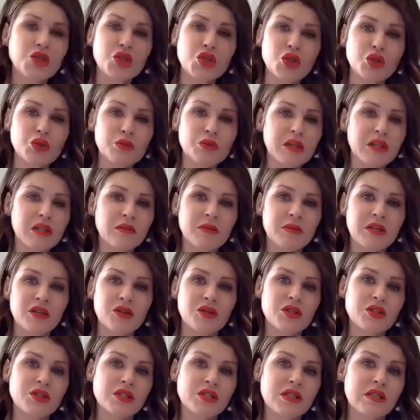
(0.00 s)
two
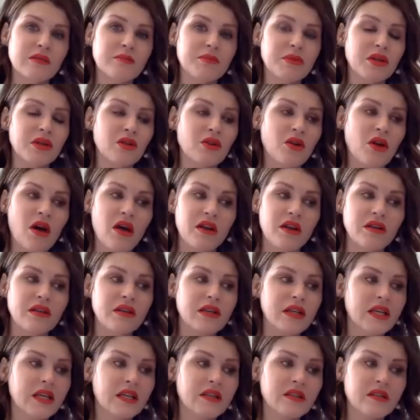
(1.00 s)
millimeters deep and not
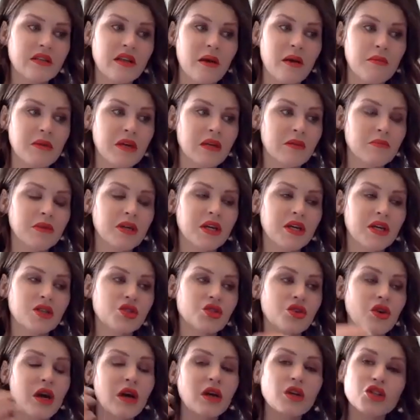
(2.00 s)
need numbing because
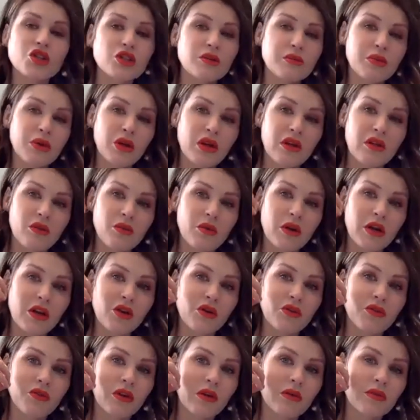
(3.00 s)
you're actually putting the radio
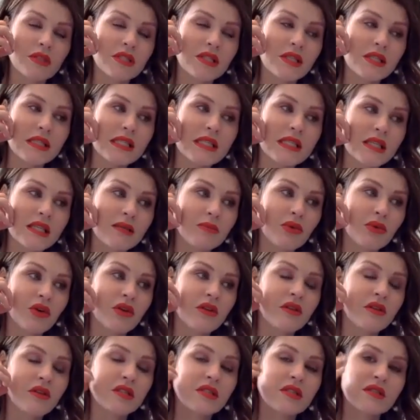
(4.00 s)
frequency deeper
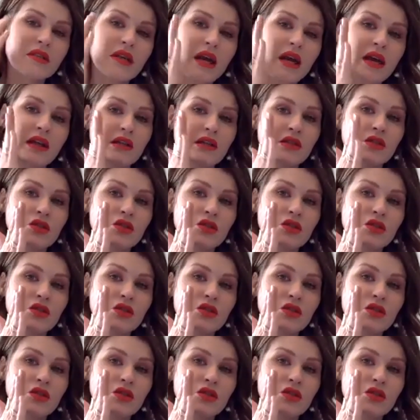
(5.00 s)
in the skin.